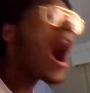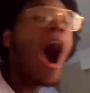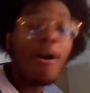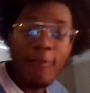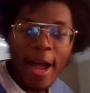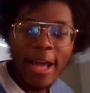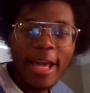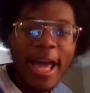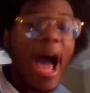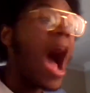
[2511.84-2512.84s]
Alright.
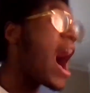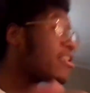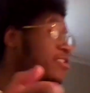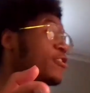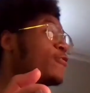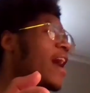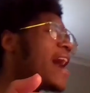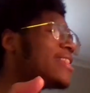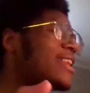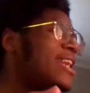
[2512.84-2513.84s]
I'll see you
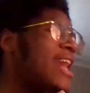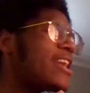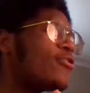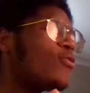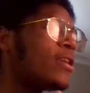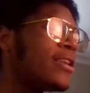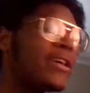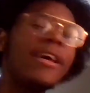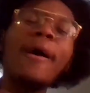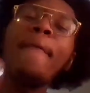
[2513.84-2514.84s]
guys in the next one.
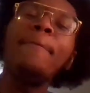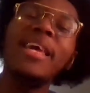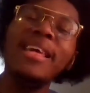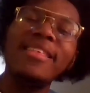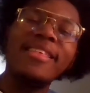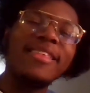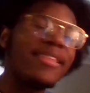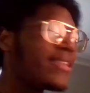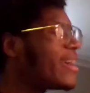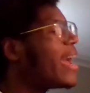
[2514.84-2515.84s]

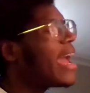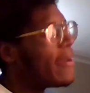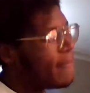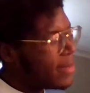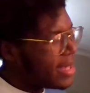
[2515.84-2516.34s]
Peace and be